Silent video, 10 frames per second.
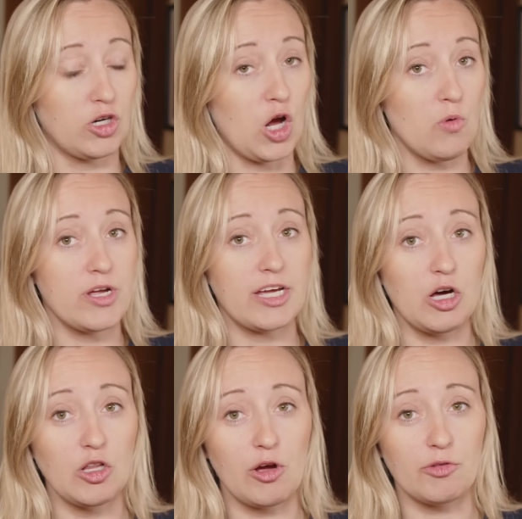going
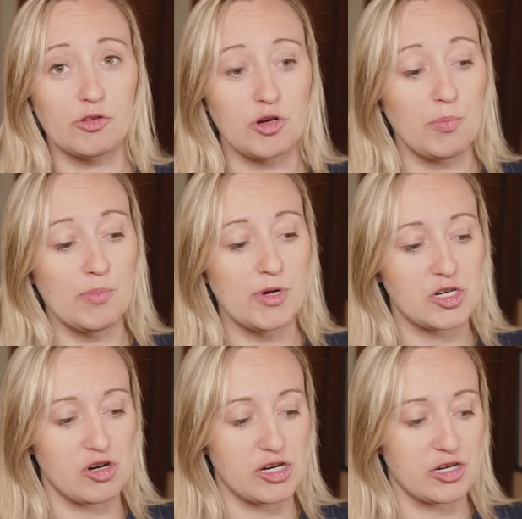along with the Trump
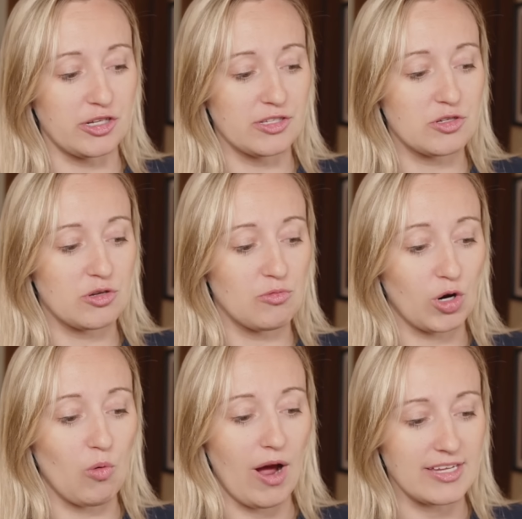administration's
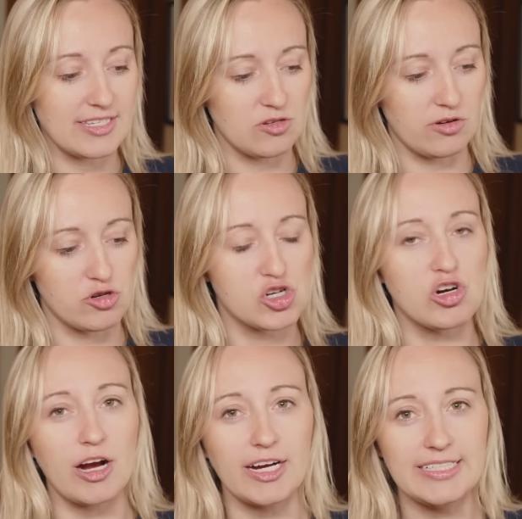request. They sort of
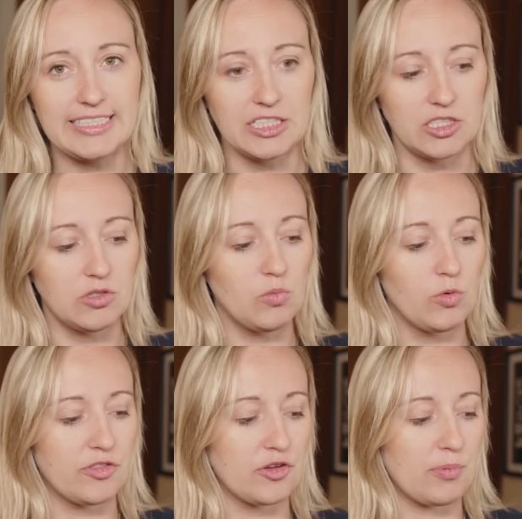struck a deal
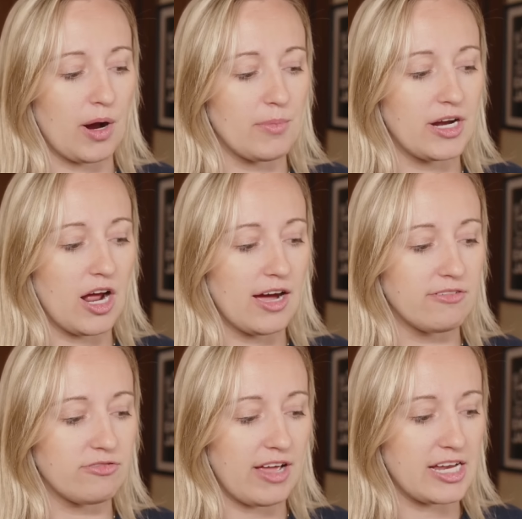with the Department
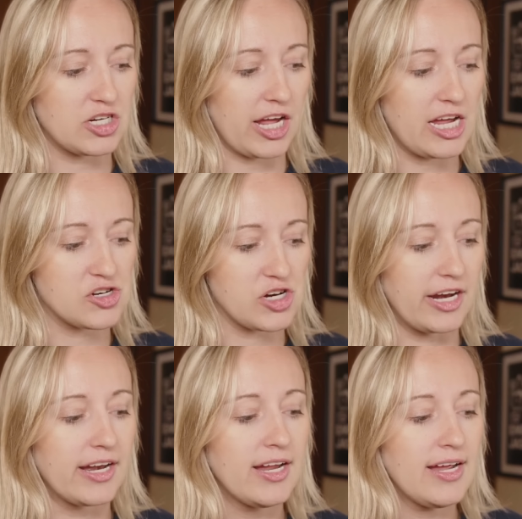of
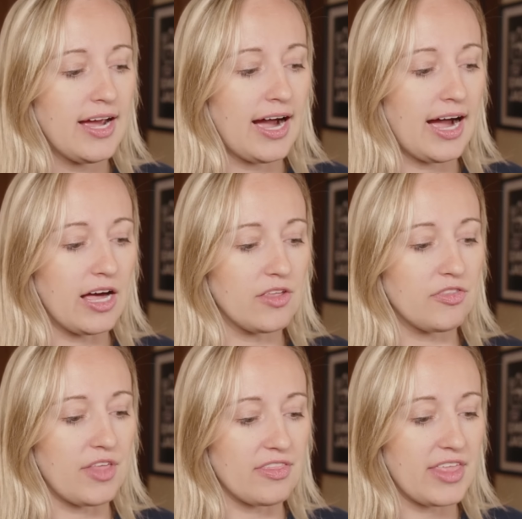Education
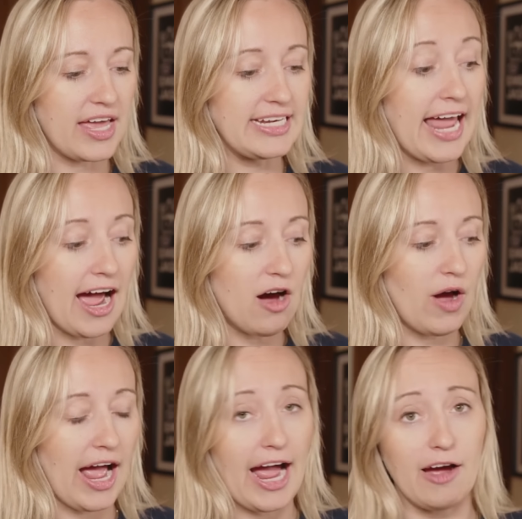that they
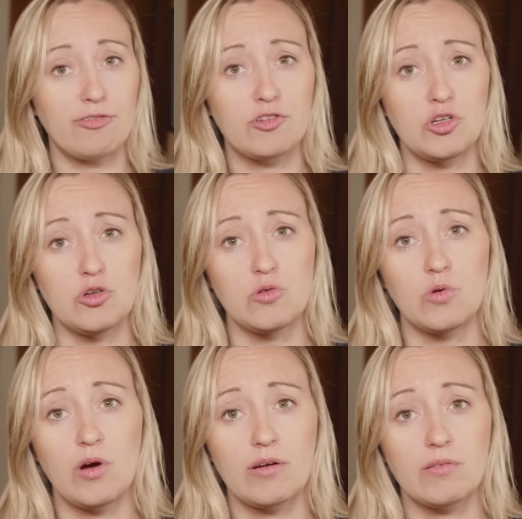now have to